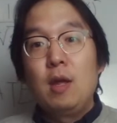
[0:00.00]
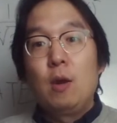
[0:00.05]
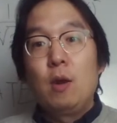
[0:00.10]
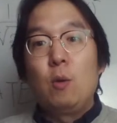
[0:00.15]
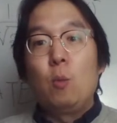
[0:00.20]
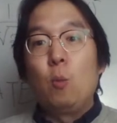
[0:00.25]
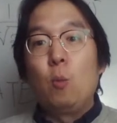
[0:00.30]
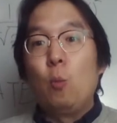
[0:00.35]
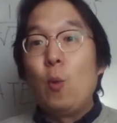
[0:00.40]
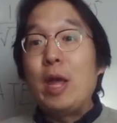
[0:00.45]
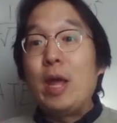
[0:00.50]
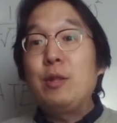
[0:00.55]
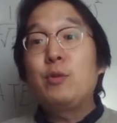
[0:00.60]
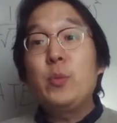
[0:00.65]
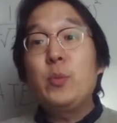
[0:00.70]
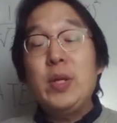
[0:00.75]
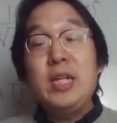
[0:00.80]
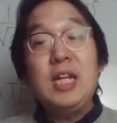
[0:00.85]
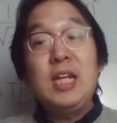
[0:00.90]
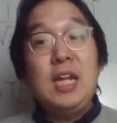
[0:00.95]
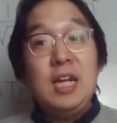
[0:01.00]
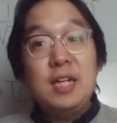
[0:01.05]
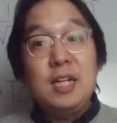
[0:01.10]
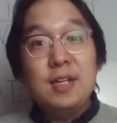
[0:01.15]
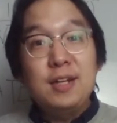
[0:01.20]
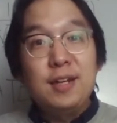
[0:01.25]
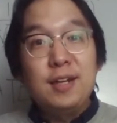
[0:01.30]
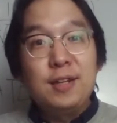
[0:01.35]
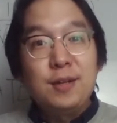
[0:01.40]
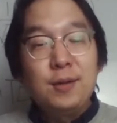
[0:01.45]
When do we need
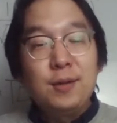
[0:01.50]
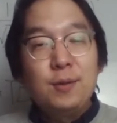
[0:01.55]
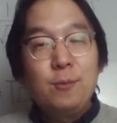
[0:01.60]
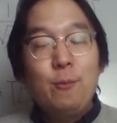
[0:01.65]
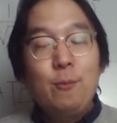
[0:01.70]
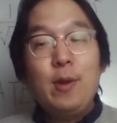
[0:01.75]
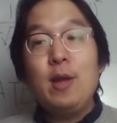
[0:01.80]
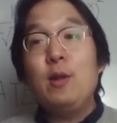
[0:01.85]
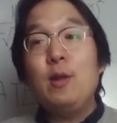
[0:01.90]
it? Well,